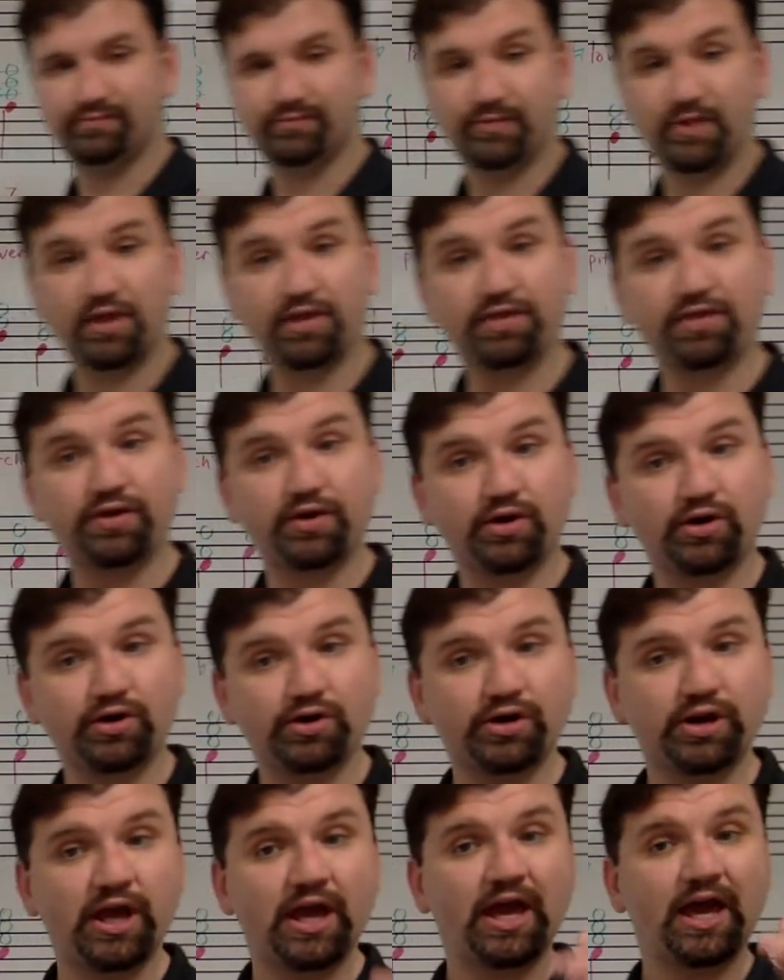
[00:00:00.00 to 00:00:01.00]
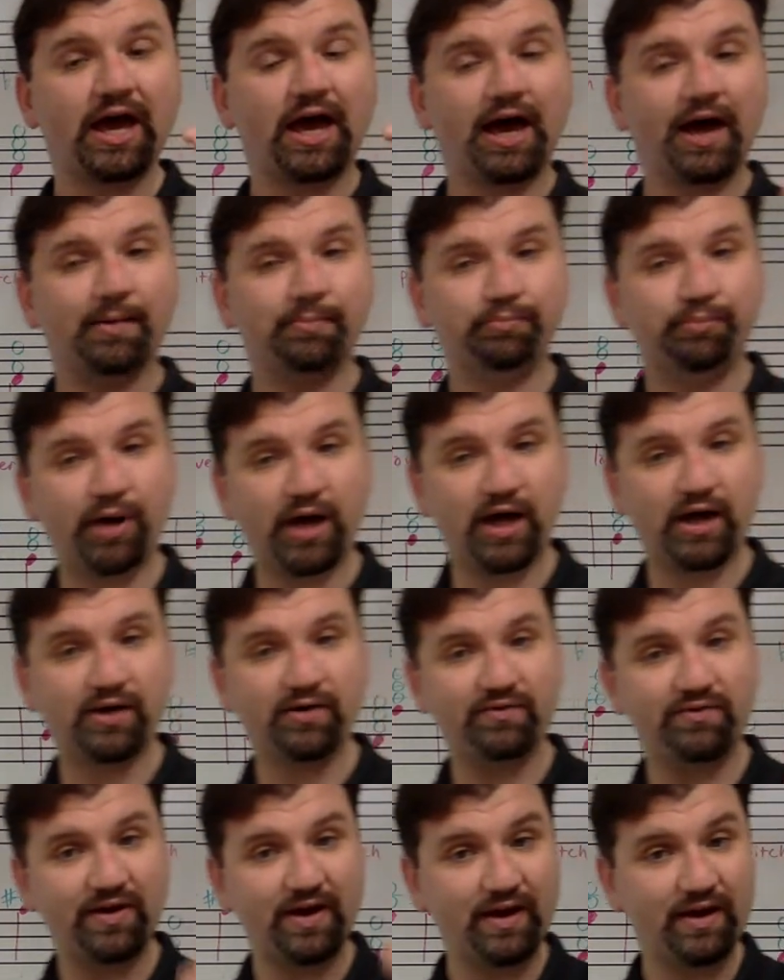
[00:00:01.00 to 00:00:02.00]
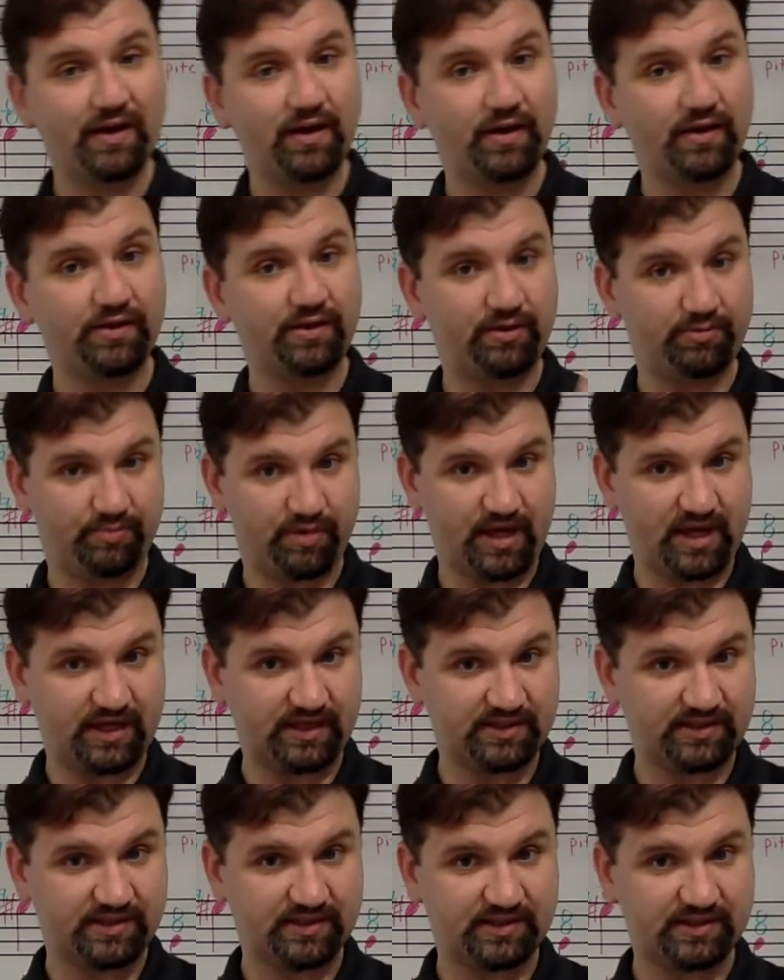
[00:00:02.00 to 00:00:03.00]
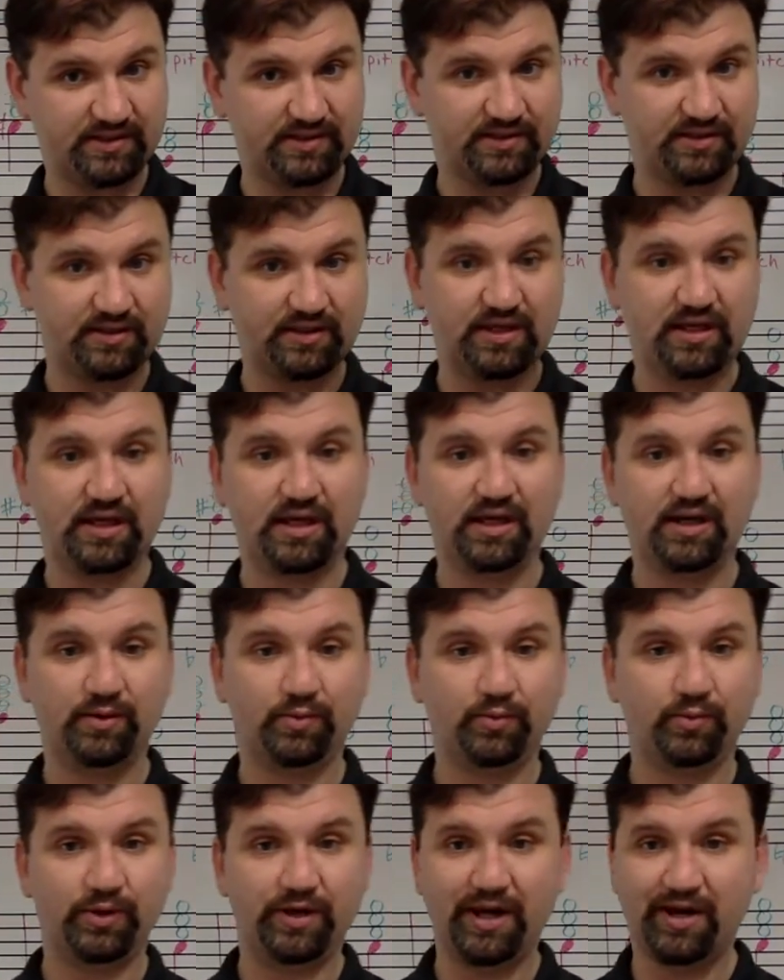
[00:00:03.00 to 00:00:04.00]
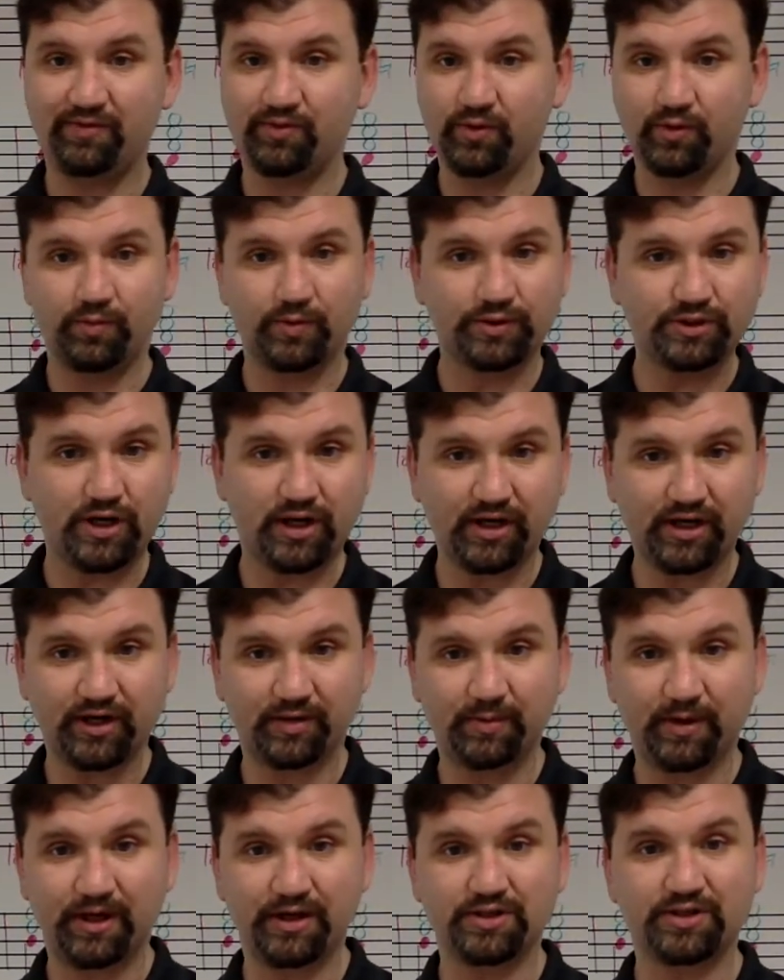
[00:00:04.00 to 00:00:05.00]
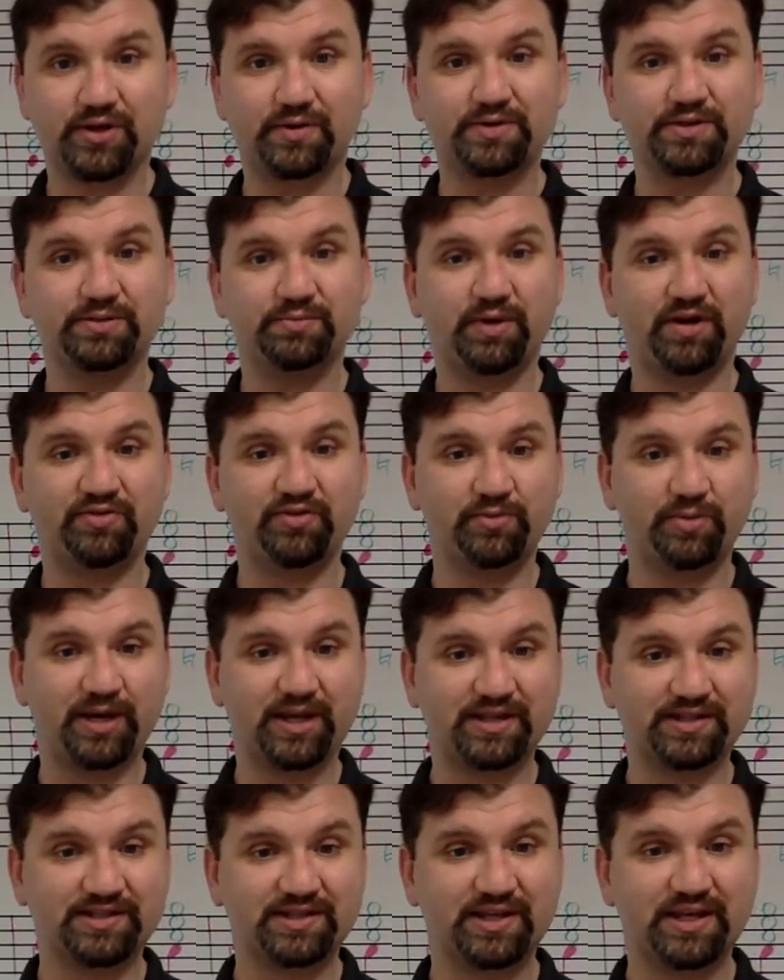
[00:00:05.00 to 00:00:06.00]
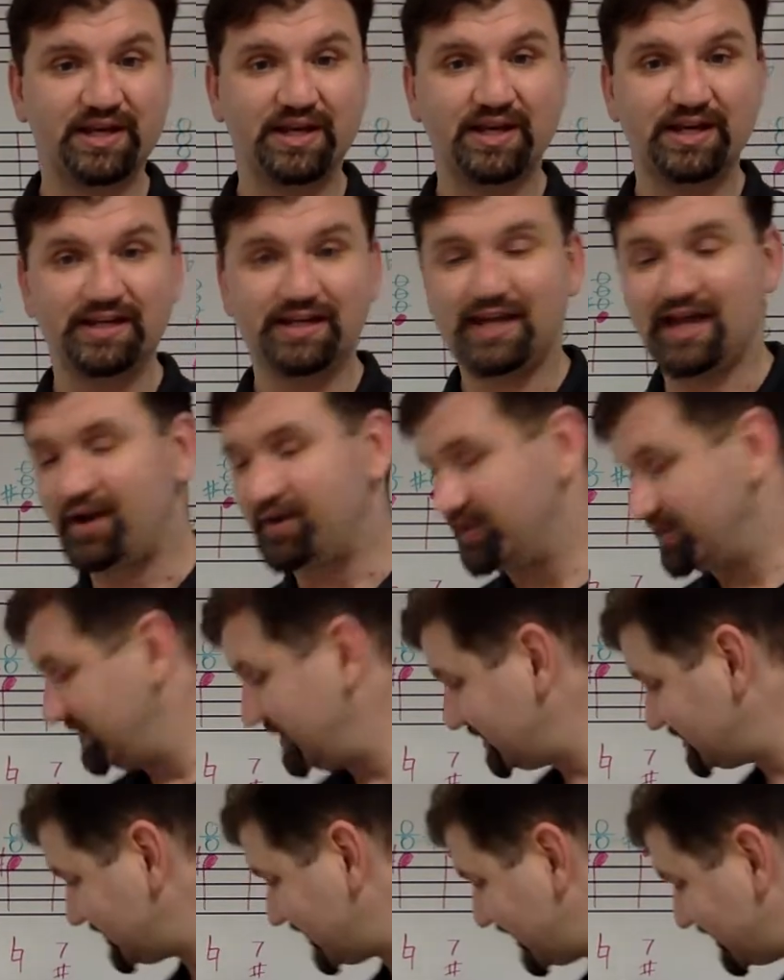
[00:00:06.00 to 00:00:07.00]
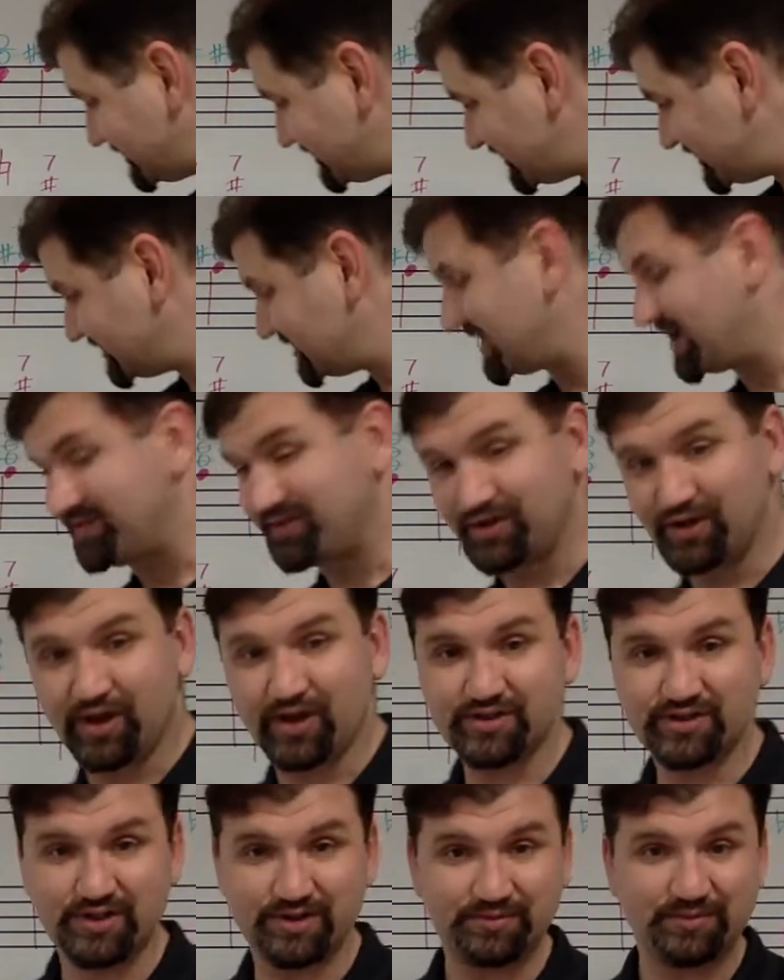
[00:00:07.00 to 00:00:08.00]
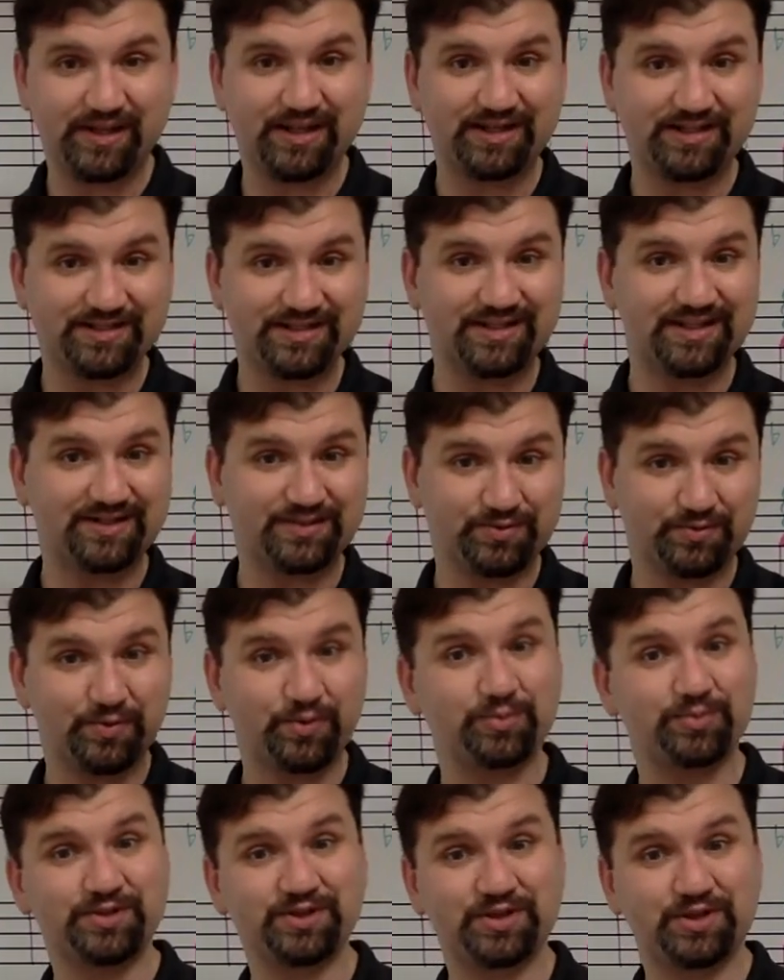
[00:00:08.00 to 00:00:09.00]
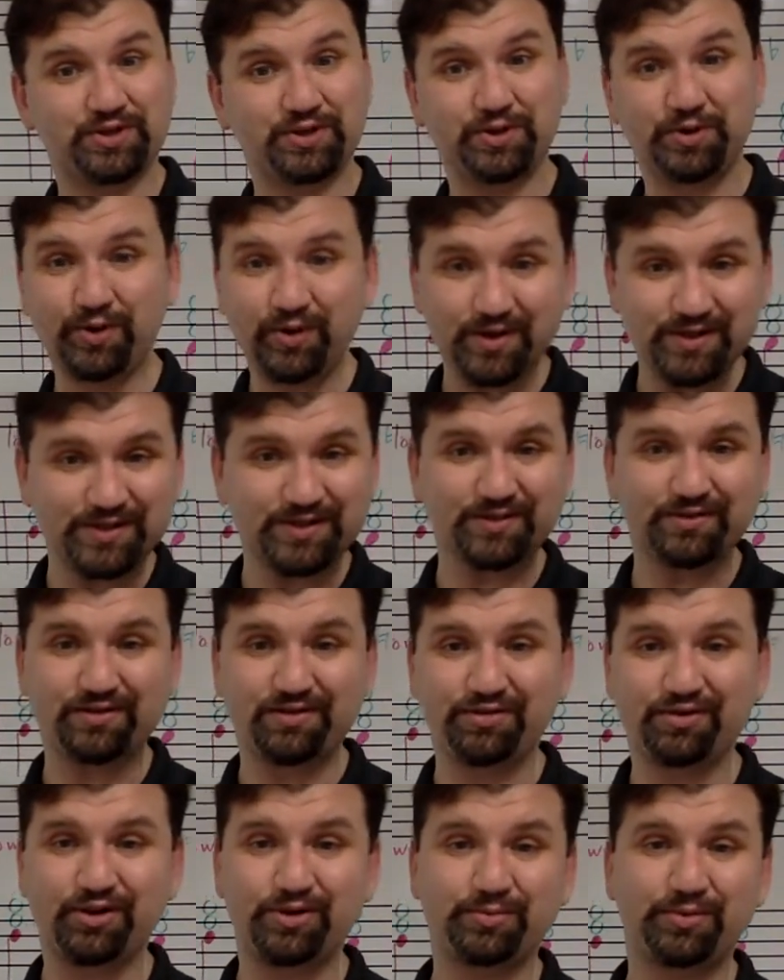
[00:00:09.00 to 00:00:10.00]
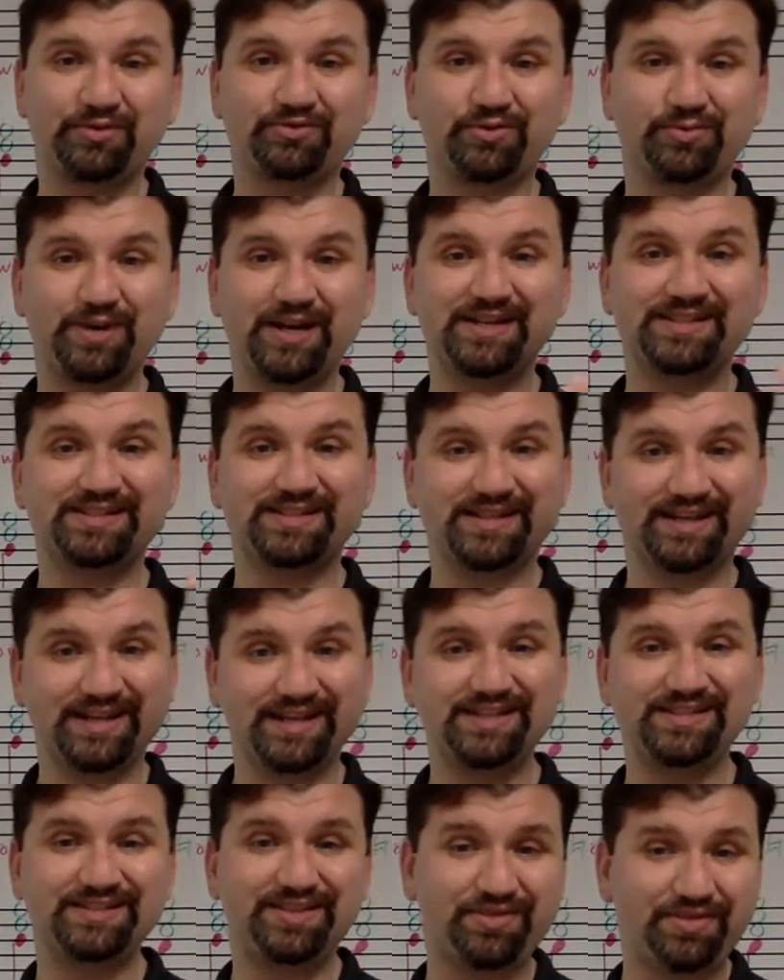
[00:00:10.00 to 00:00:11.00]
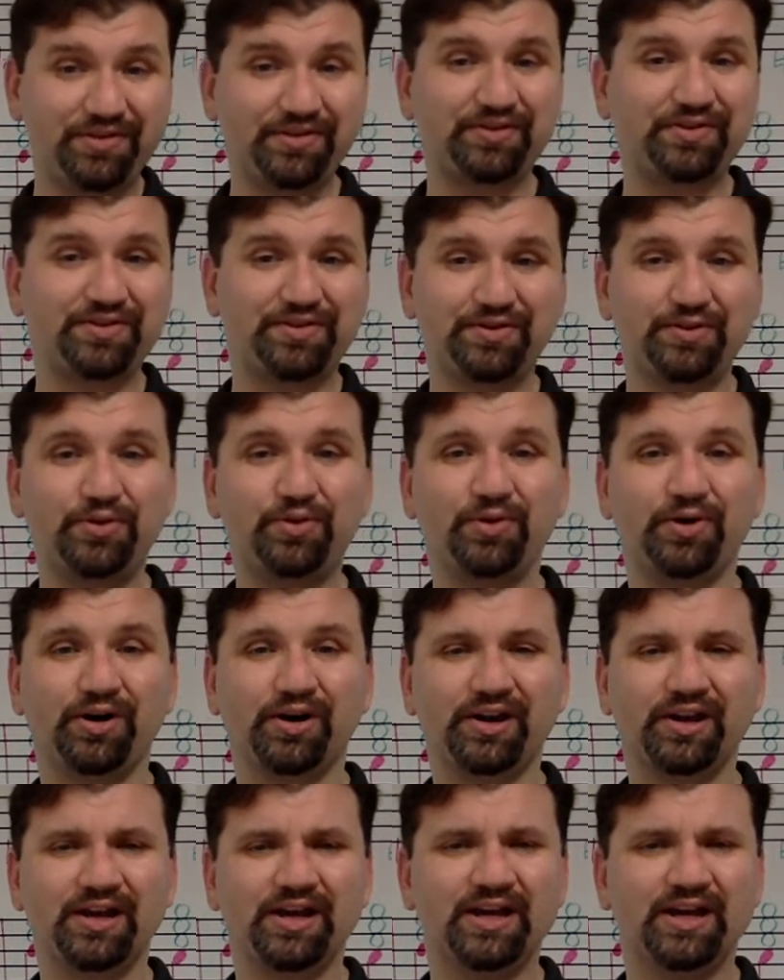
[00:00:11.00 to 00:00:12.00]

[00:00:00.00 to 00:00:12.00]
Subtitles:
The third above the bass. Whenever we're talking about it, it's always above the bass. Now, in this case, the 7 also means it's a root position chord, so the third above the bass is the third of the chord.